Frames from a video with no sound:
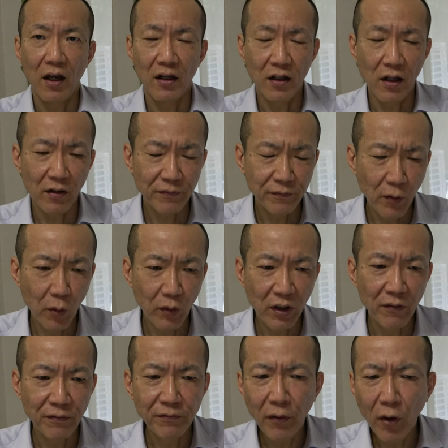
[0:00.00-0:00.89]
Now,
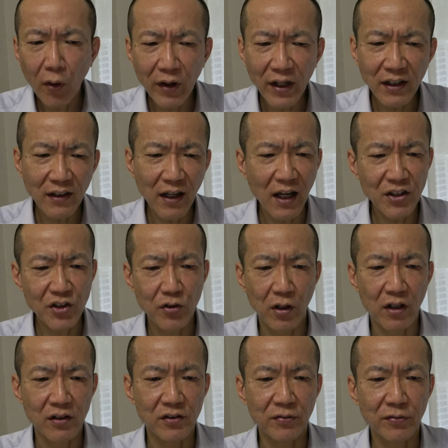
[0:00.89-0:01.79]
for the foreign
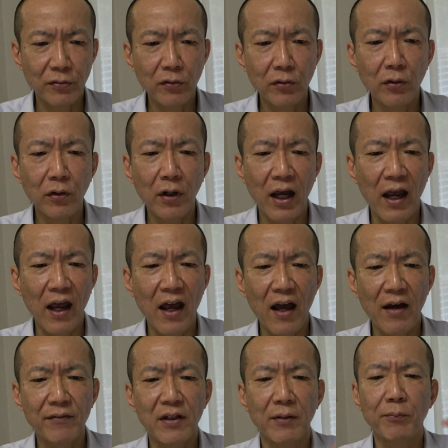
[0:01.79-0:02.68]
nationals who
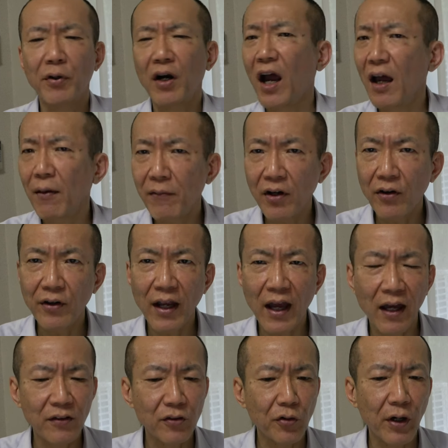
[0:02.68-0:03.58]
have the primary
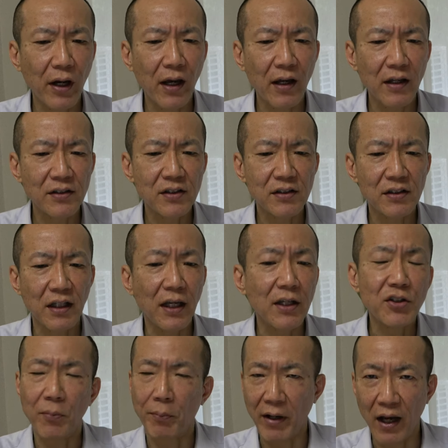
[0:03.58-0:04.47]
address
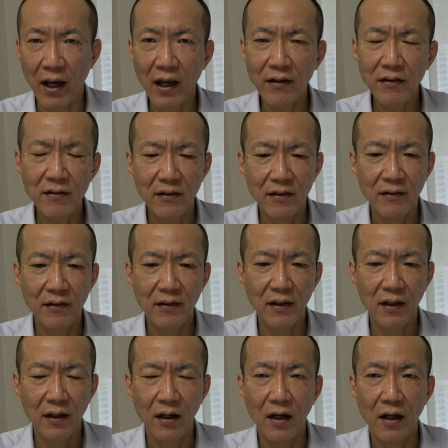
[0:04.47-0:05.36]
in Japan,
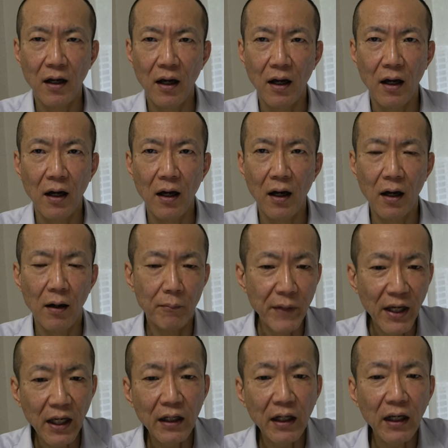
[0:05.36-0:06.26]

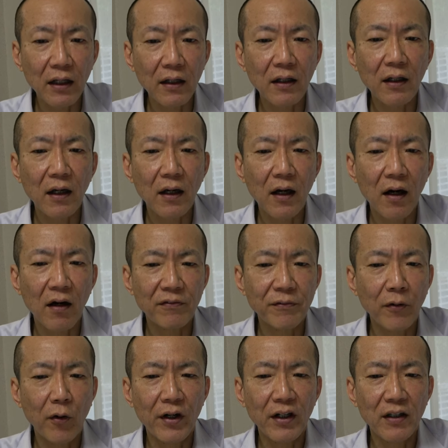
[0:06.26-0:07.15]
meaning
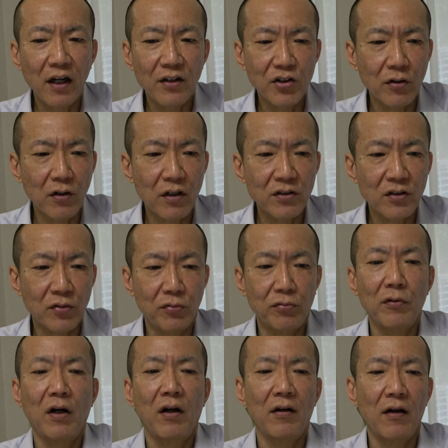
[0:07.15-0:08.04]
foreign nationals
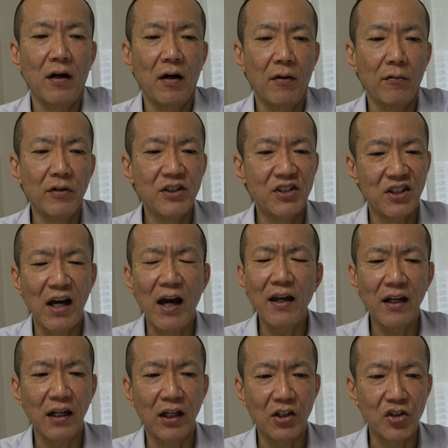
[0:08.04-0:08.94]
who are
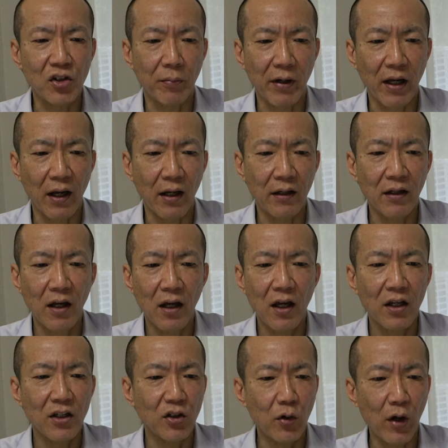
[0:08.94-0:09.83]
residing in Japan,
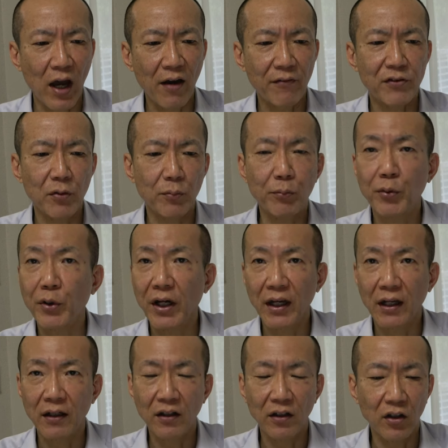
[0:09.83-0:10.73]
you have to
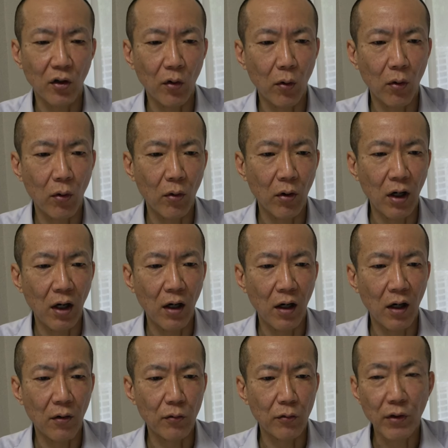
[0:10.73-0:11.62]
bring your
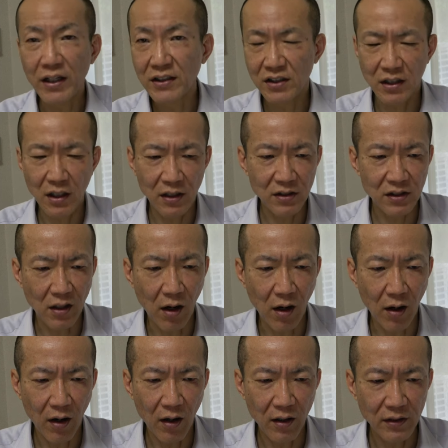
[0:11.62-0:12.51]
residence
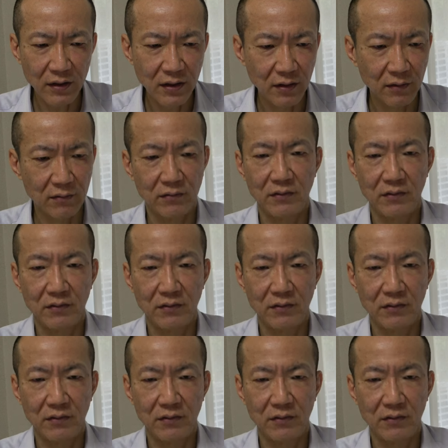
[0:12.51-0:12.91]
card